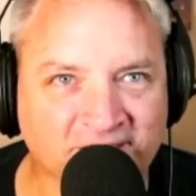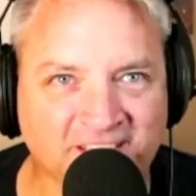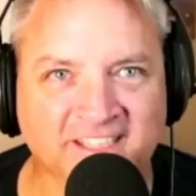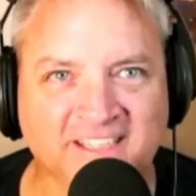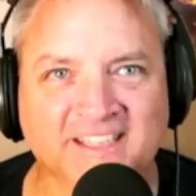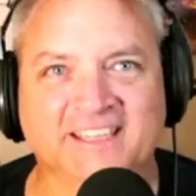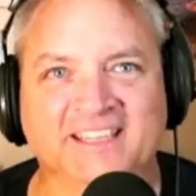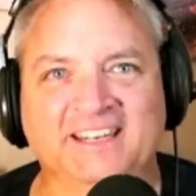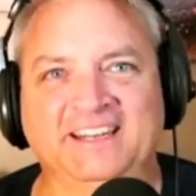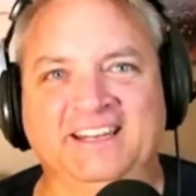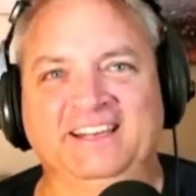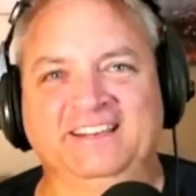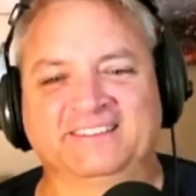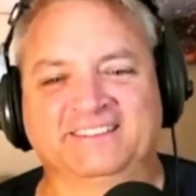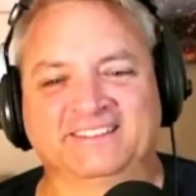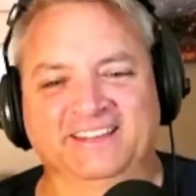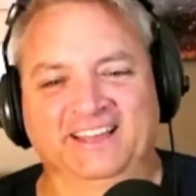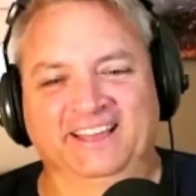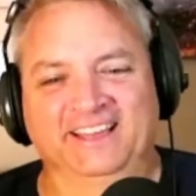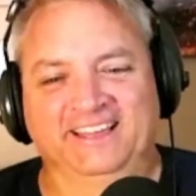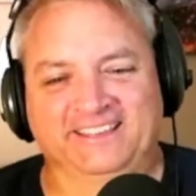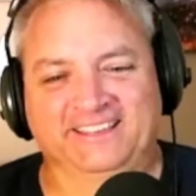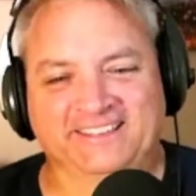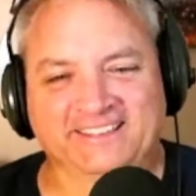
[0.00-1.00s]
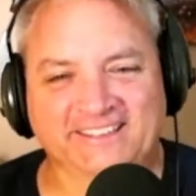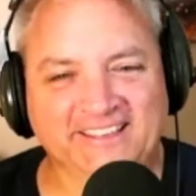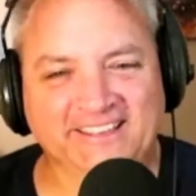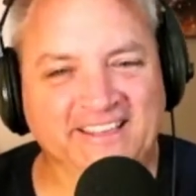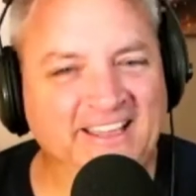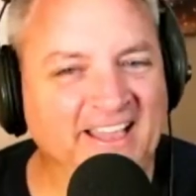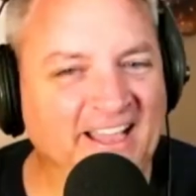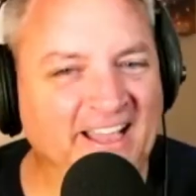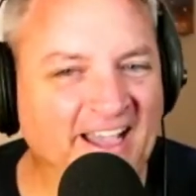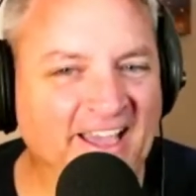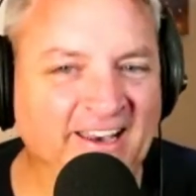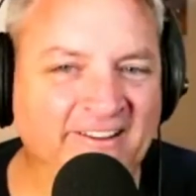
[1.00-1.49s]
And he's like,
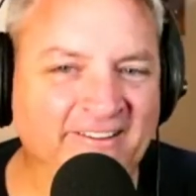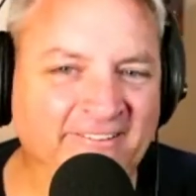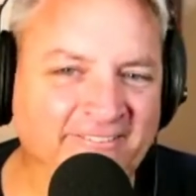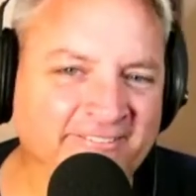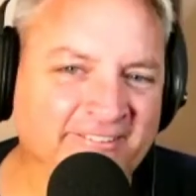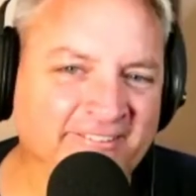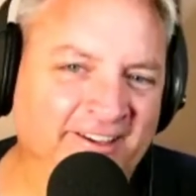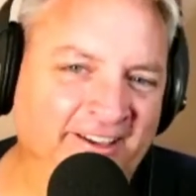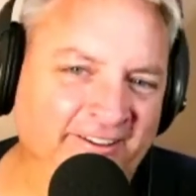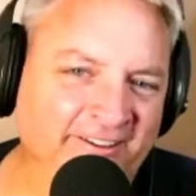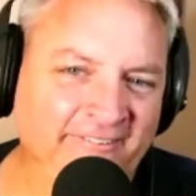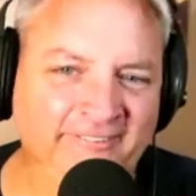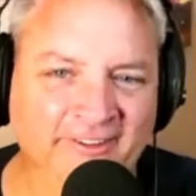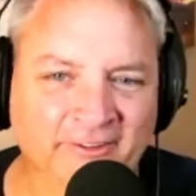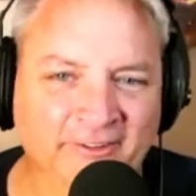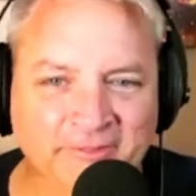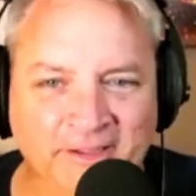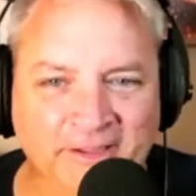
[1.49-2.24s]
I don't know,